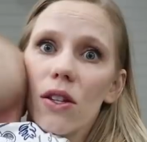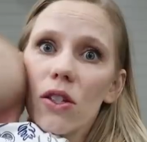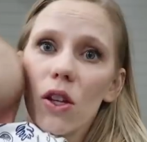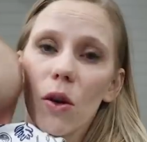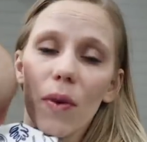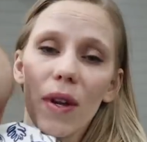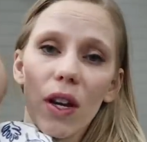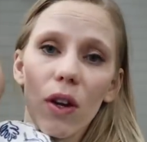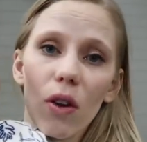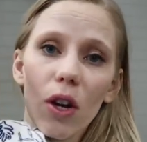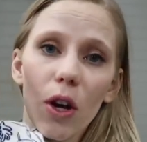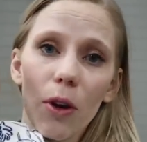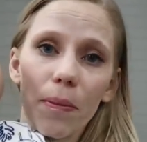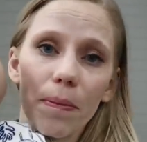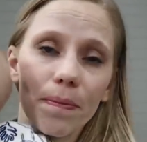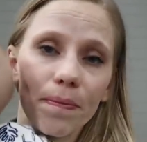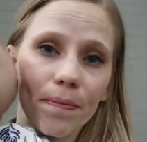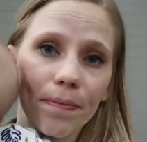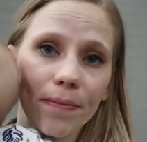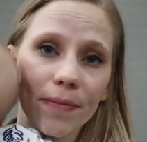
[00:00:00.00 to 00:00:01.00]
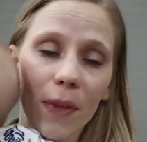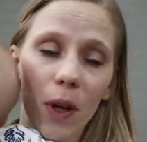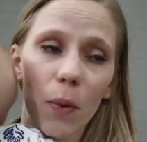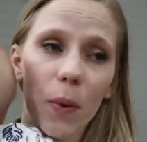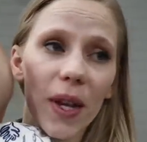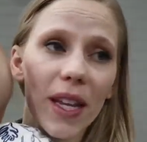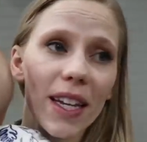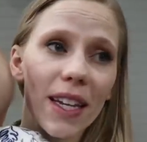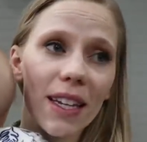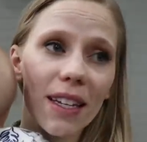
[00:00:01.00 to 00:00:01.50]
So we don't know.
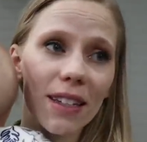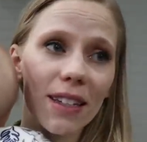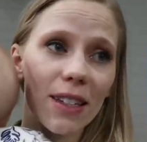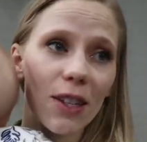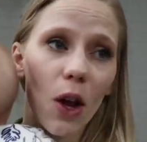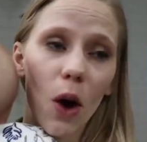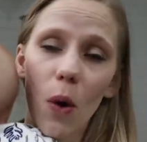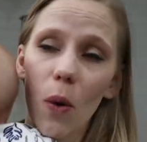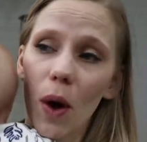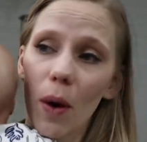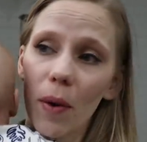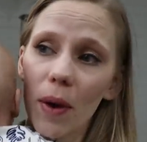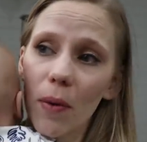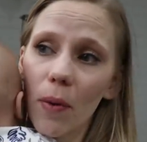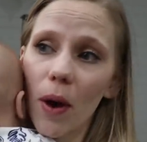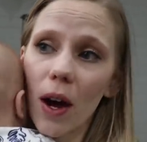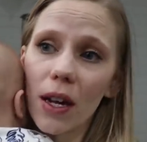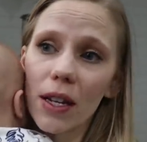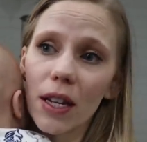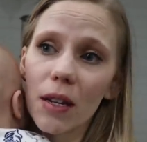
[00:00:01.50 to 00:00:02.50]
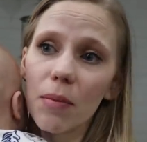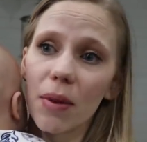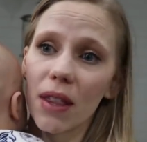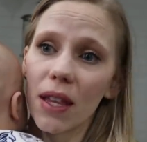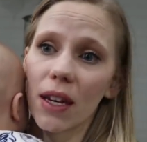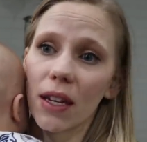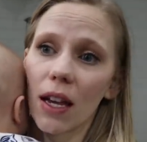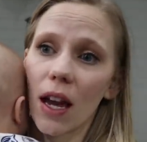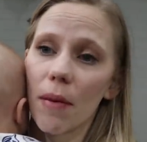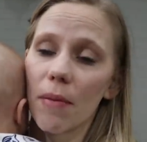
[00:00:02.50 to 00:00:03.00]
We didn't know what we wanted, but
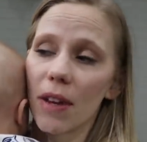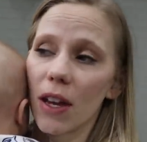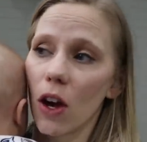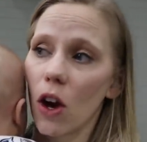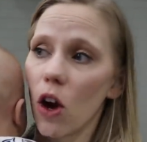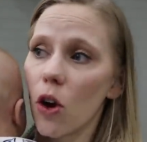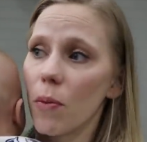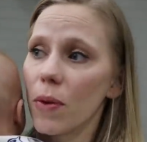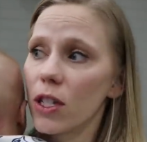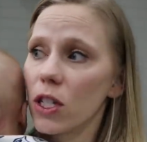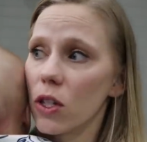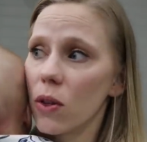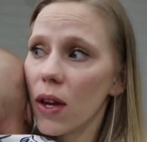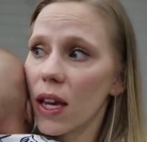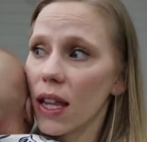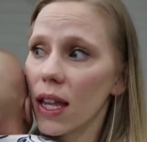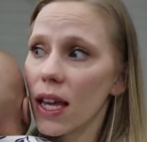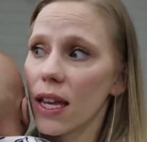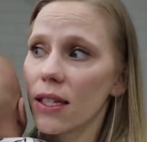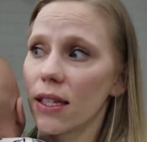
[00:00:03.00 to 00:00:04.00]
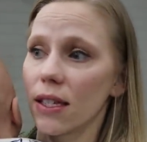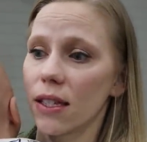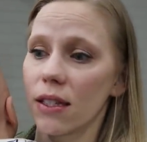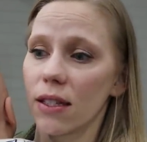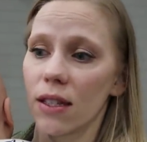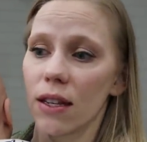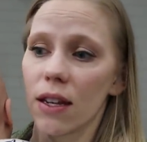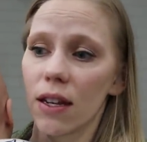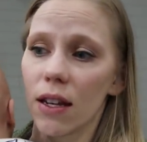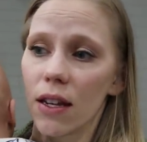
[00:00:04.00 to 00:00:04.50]
then coming home and doing this.
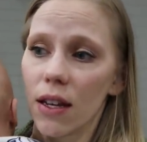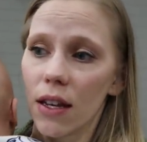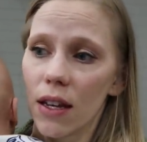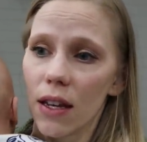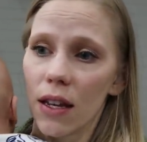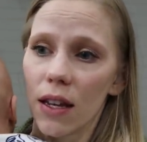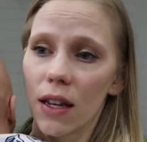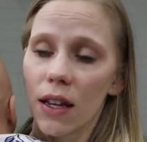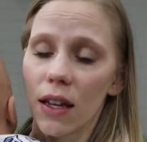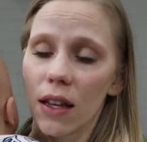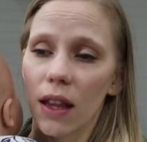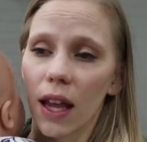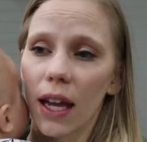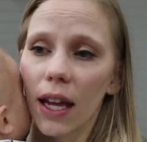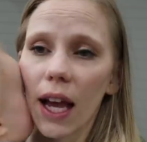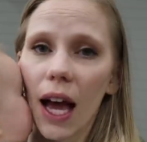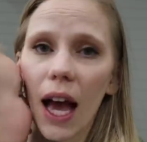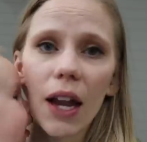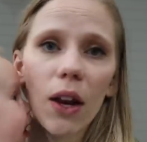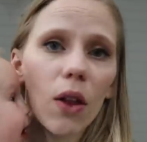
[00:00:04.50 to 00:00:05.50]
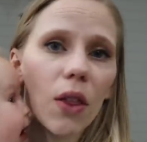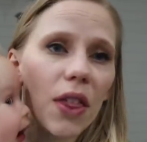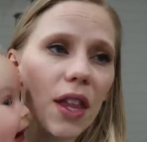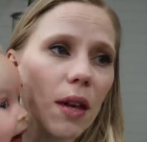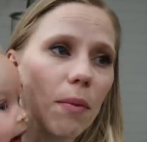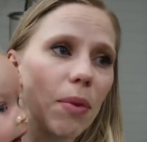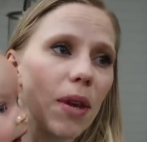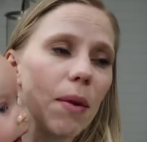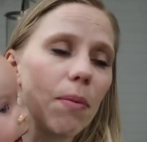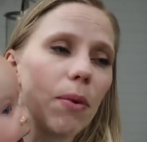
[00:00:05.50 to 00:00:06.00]
Again. Like, I don't
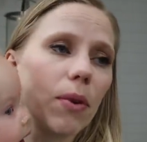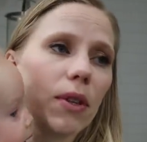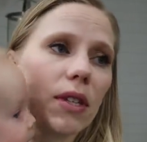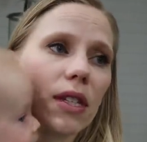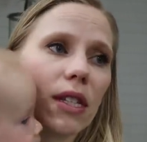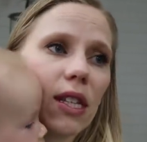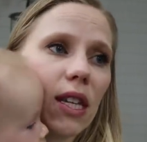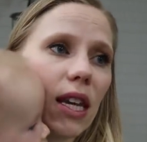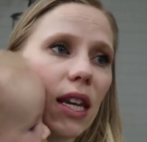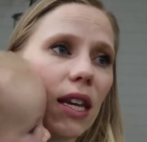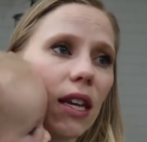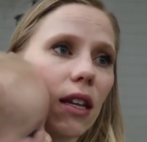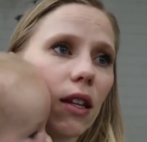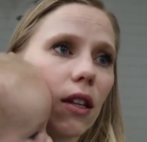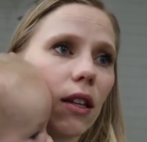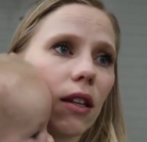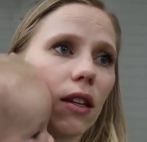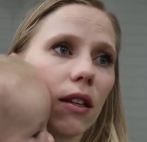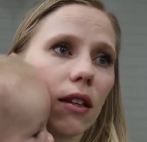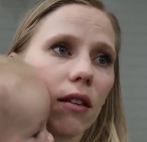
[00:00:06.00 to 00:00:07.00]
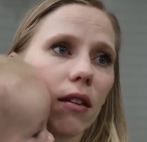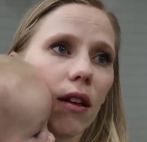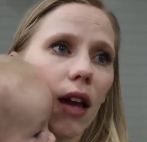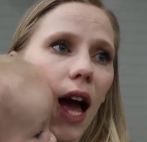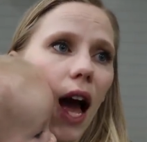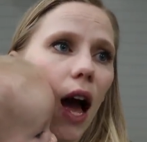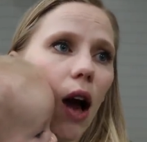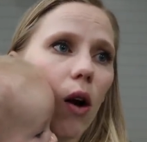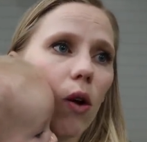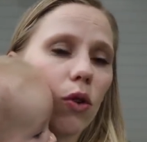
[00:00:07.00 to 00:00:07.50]
think people see
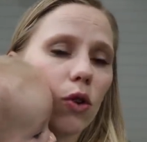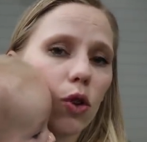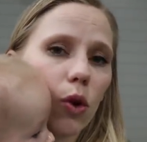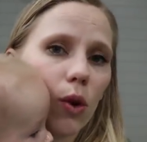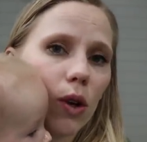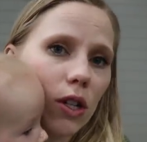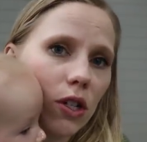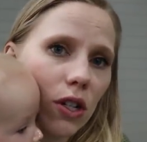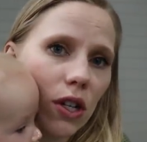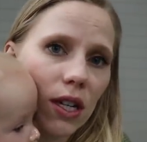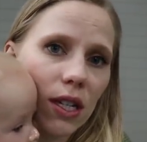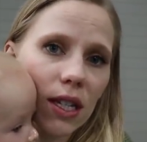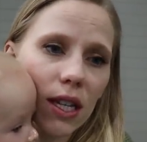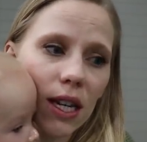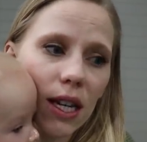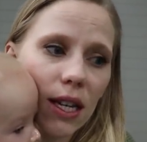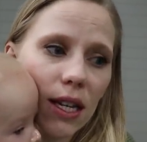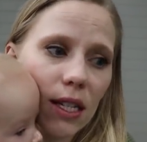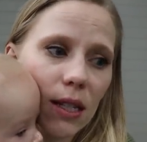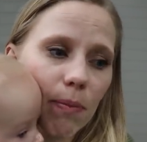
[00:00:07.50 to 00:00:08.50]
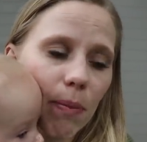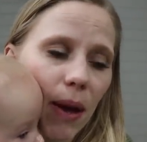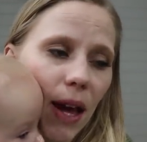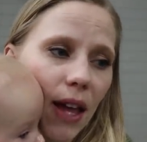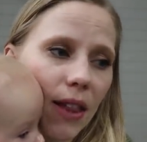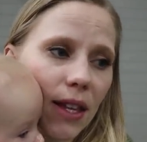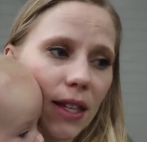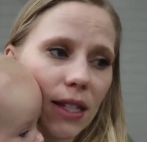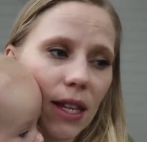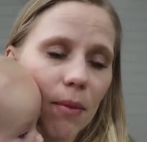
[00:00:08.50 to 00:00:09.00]
how torturous it is, but
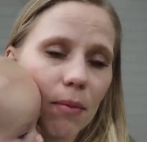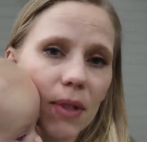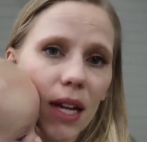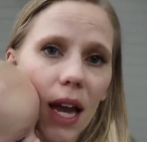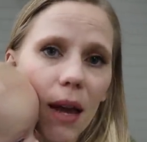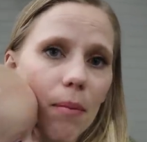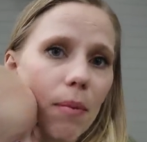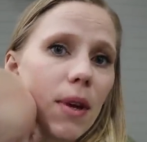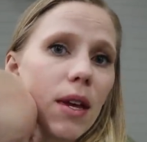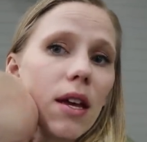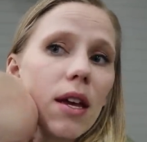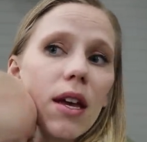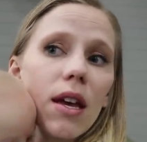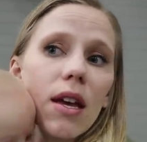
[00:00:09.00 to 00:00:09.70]
at the same time,